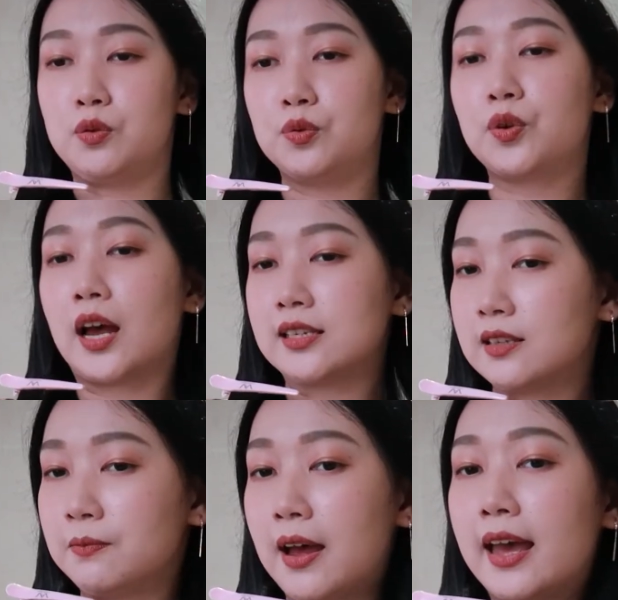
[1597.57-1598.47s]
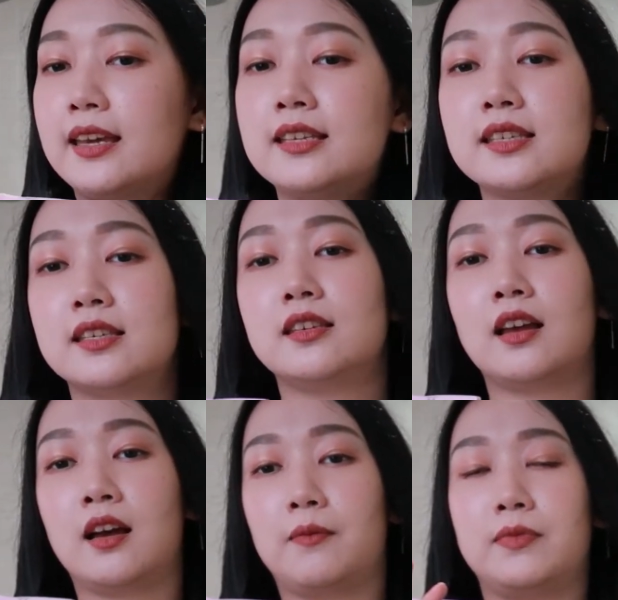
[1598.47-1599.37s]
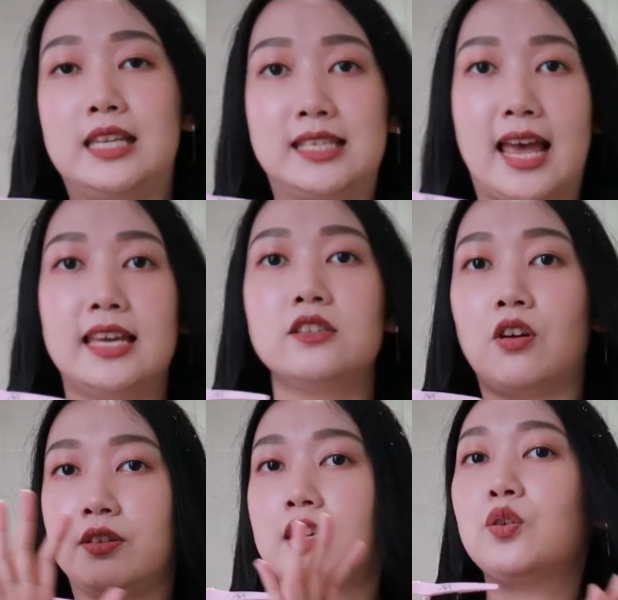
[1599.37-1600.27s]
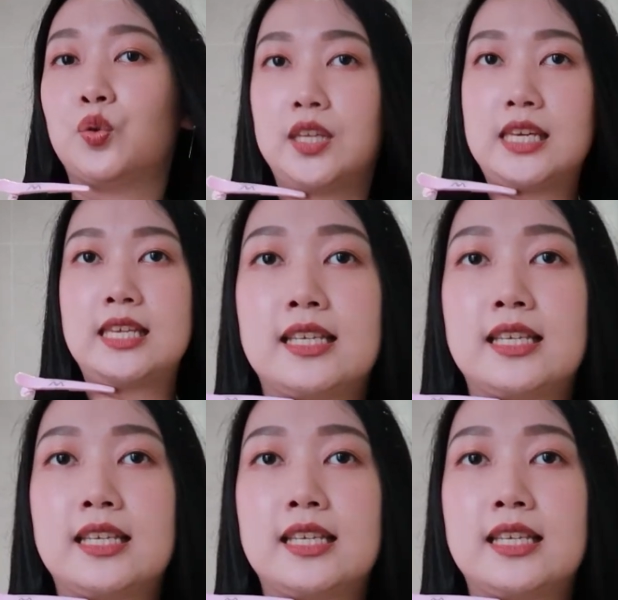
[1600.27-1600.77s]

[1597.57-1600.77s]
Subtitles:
do customized designs on the cookie,